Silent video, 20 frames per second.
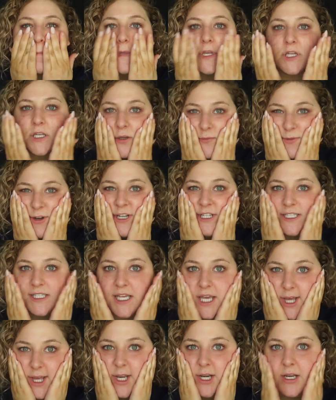into my
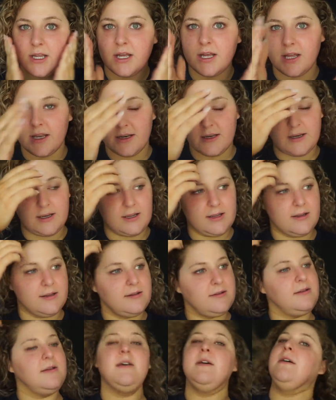skin, and
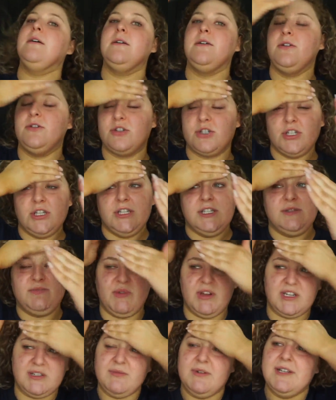usually this
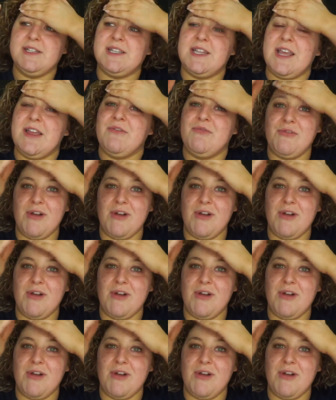makes my skin